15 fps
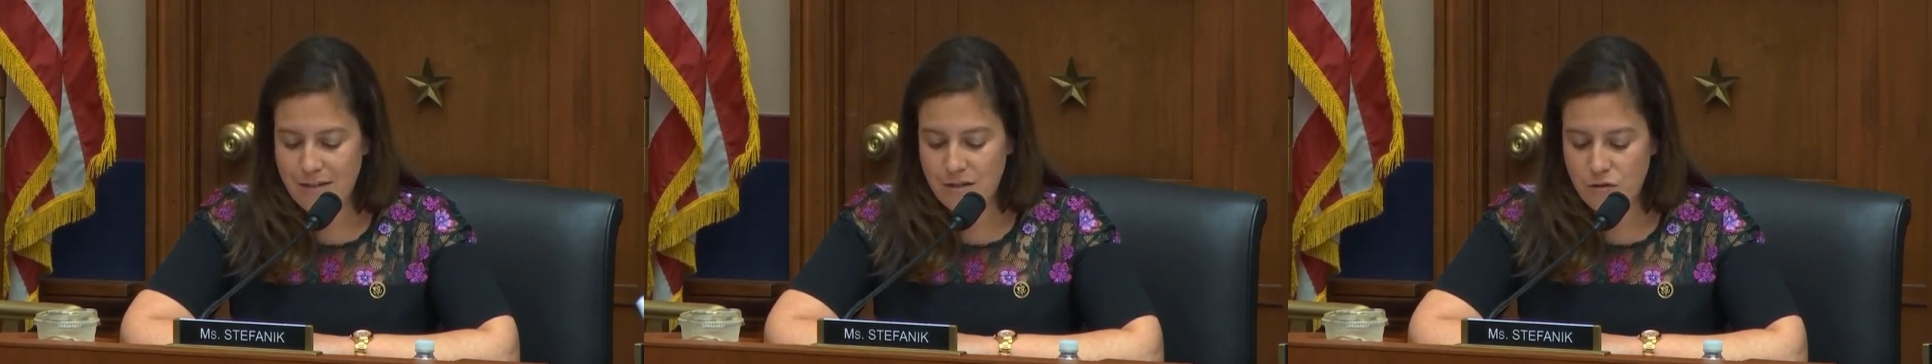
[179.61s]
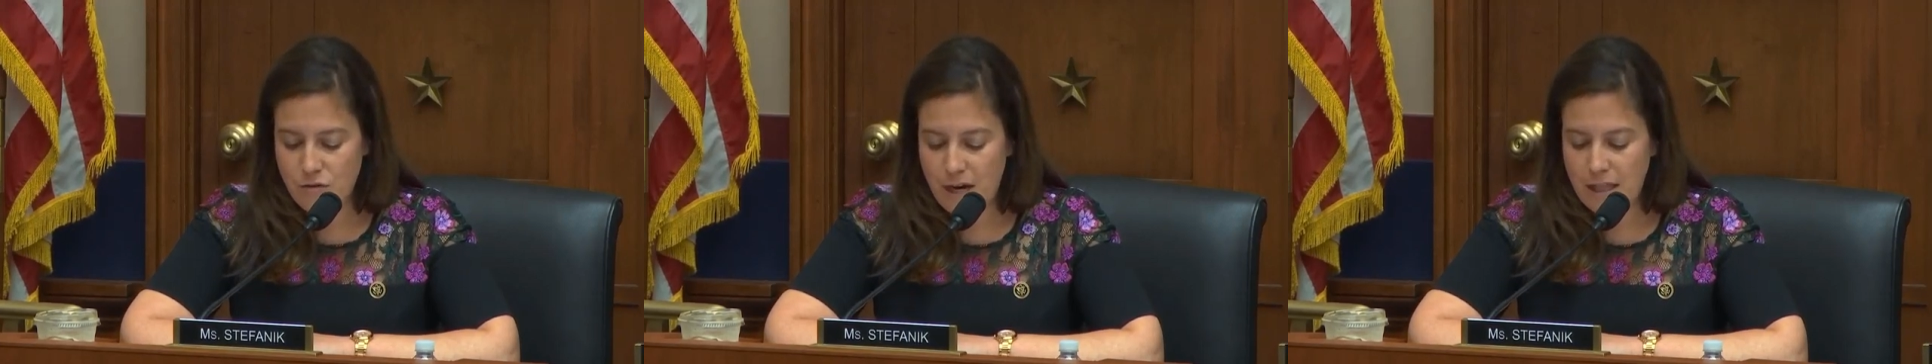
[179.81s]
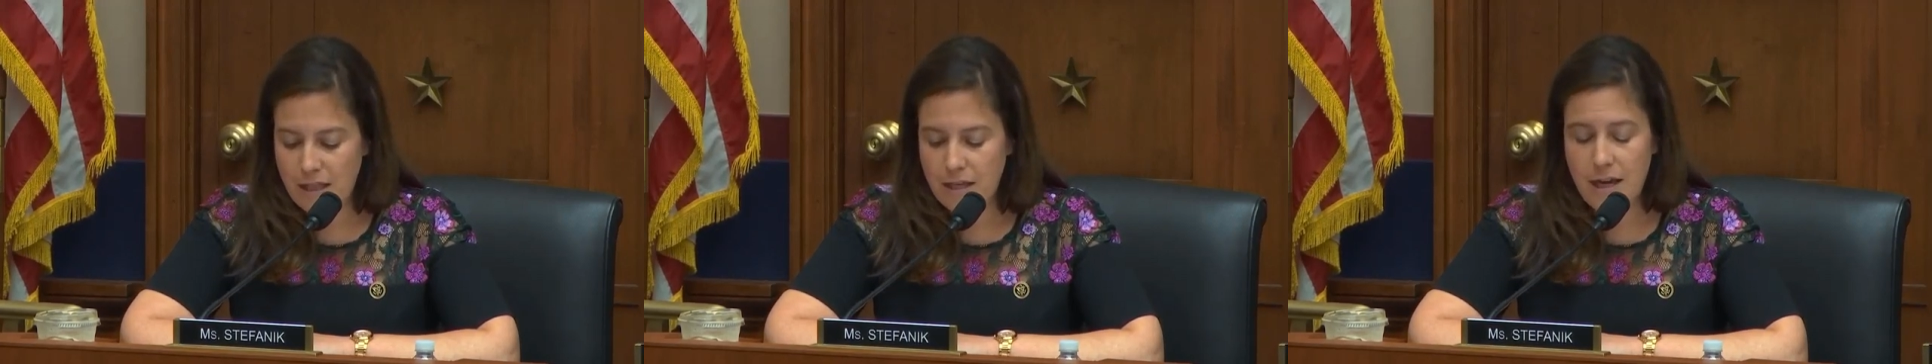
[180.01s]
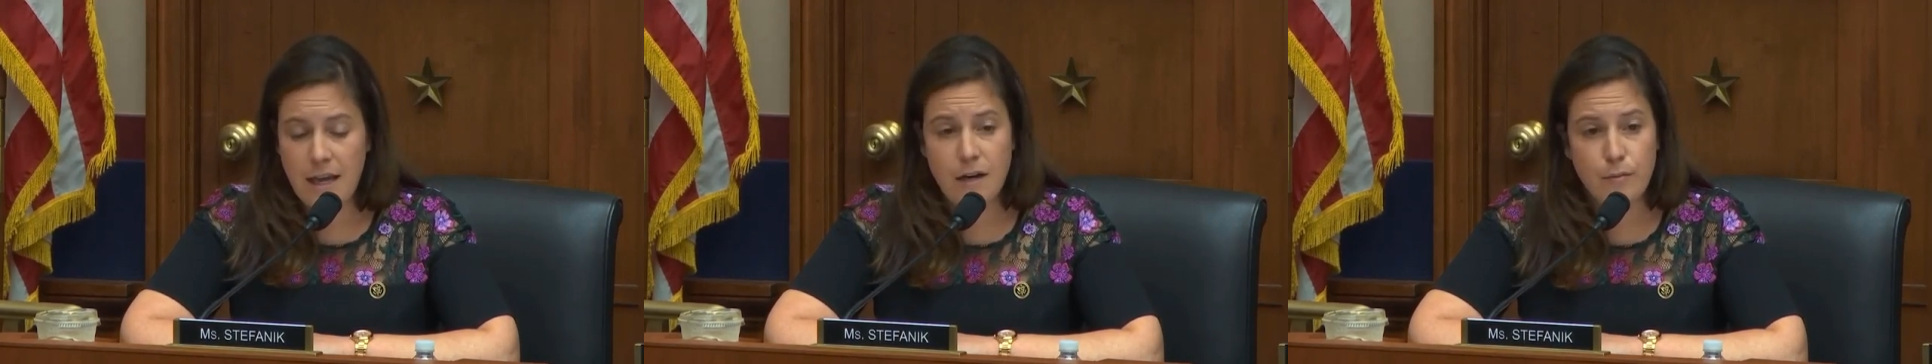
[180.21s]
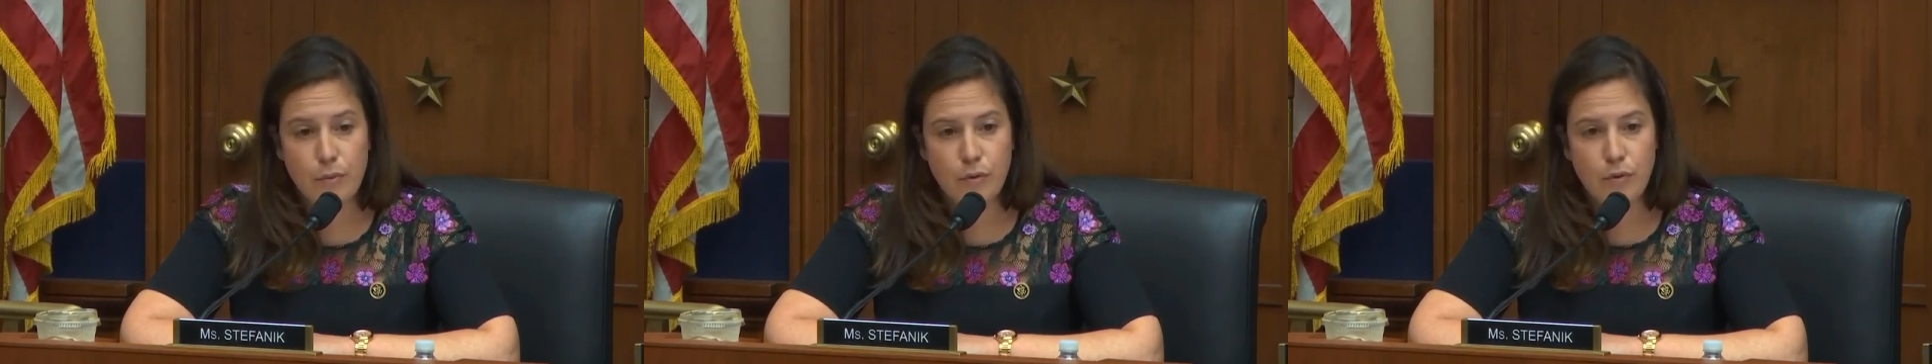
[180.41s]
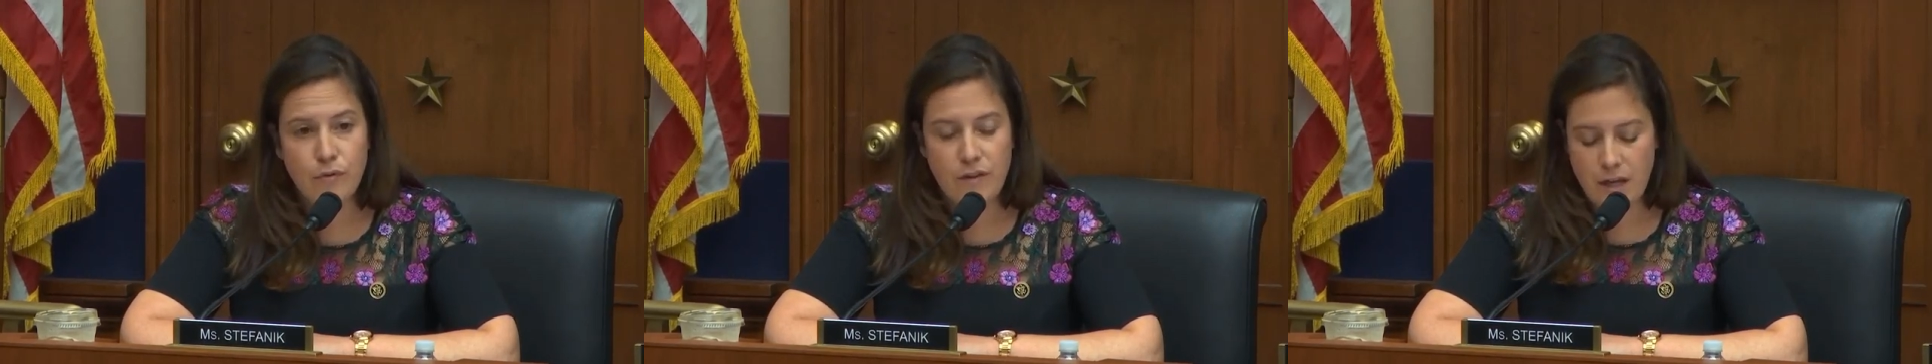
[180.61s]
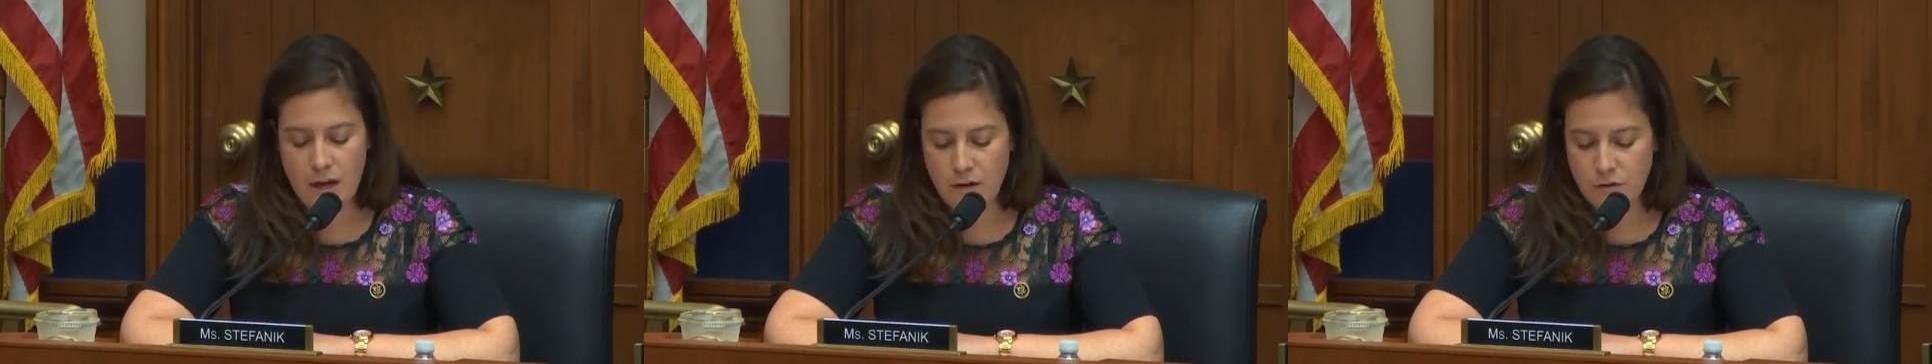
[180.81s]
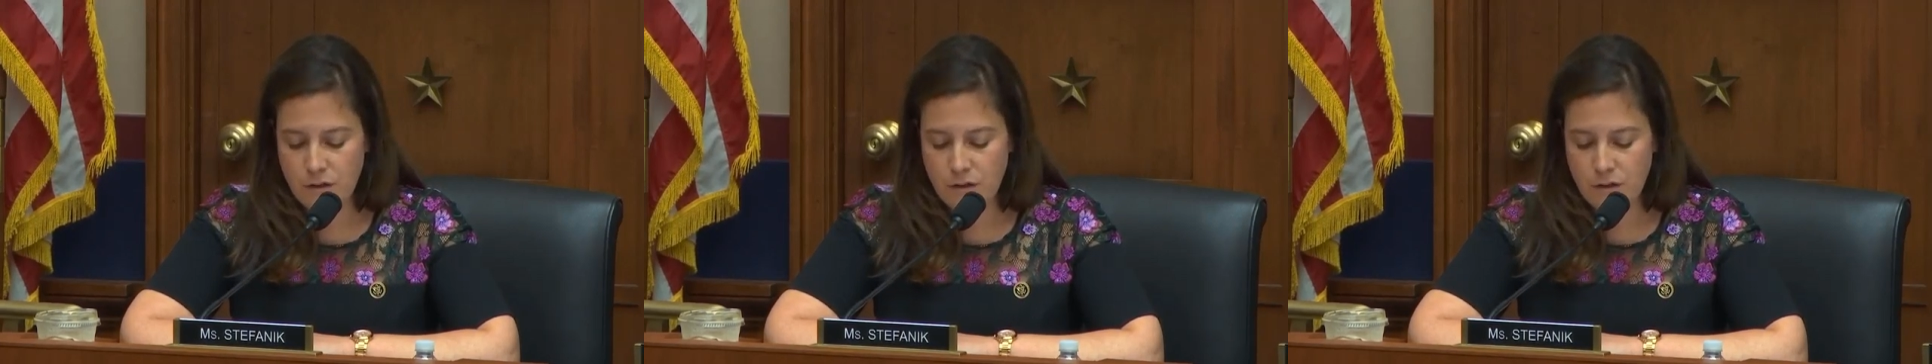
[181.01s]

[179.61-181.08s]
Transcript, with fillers: to strengthen and improve the